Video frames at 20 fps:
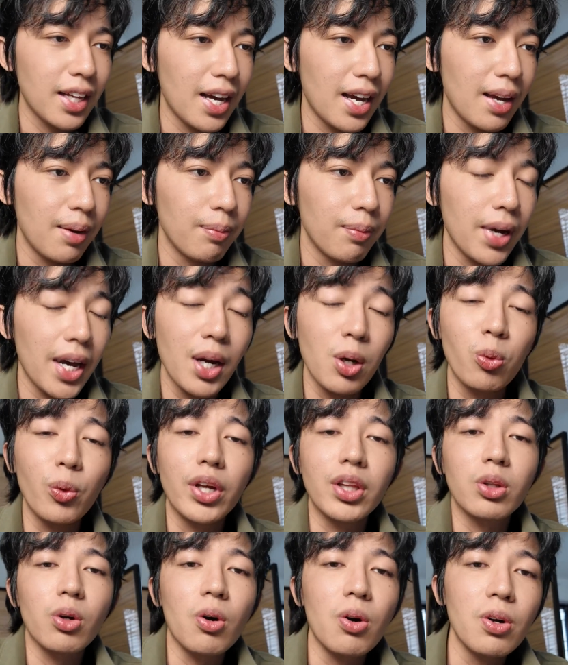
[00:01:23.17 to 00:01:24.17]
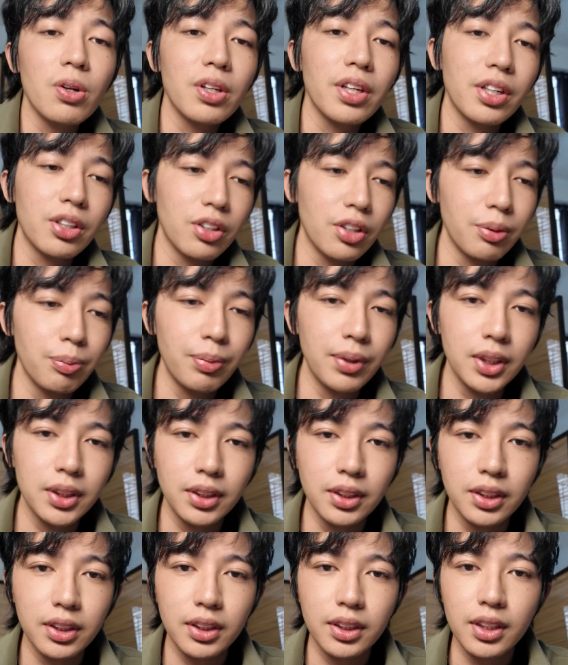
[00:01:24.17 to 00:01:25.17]
time, I went all in on
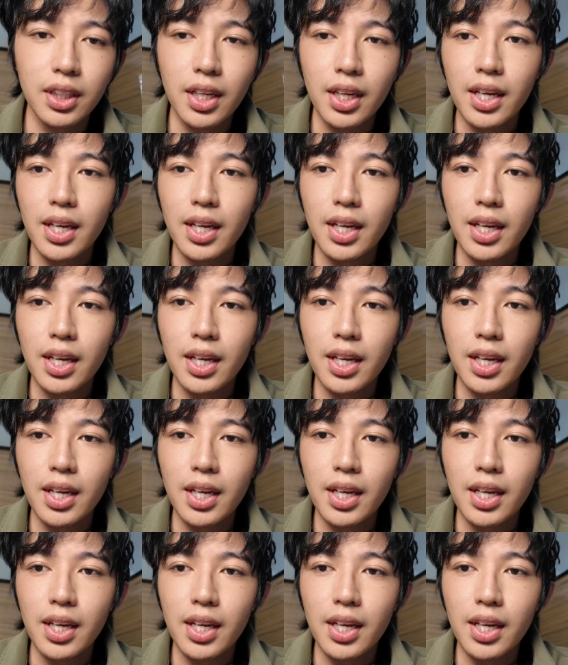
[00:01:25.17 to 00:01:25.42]
business.